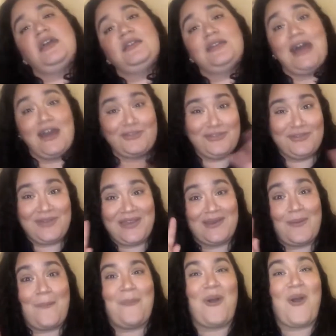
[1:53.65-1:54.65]
Now you
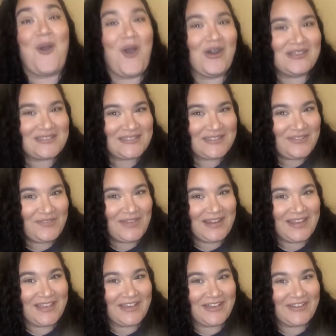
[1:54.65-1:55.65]
can pause the
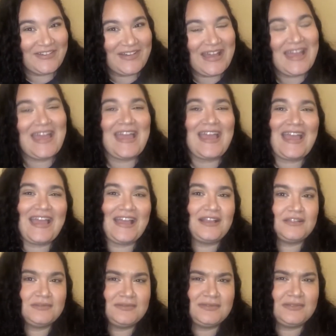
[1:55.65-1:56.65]
video.
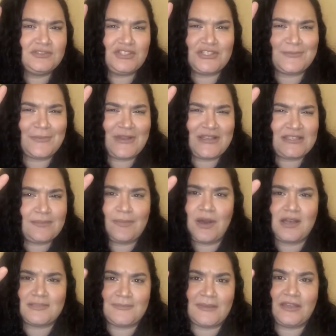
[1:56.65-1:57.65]
Just press the
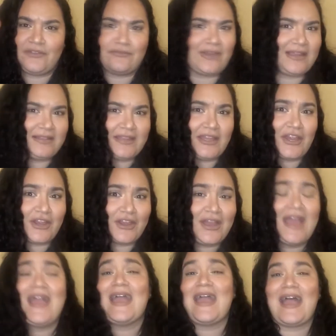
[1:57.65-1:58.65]
pause button right there
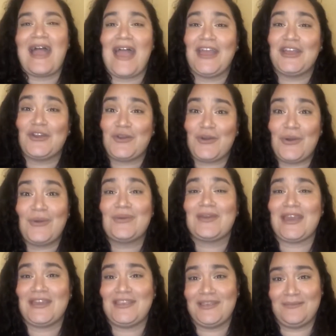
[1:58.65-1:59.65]
and go
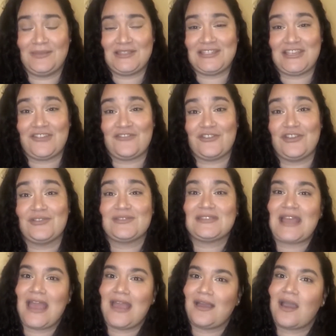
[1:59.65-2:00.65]
get your materials
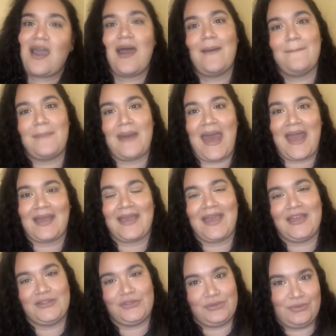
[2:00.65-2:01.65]
and come back
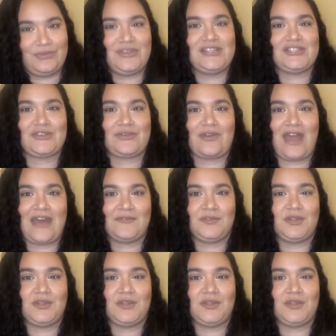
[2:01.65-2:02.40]
and do this craft